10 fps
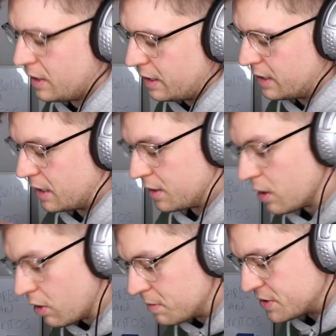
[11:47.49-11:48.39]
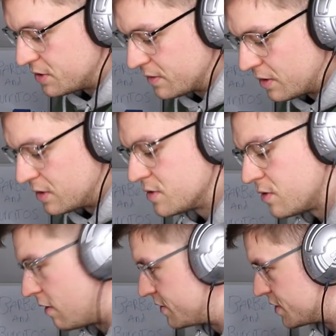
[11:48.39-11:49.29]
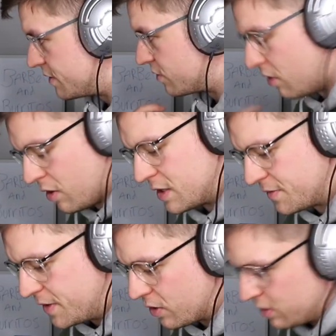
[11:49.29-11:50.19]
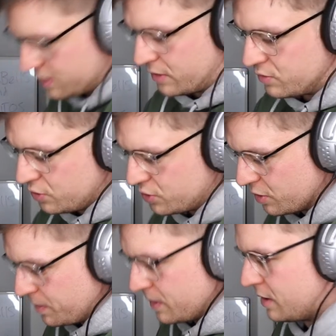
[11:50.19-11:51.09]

Uh, another option you've got is you, obviously you've got all this free content on YouTube.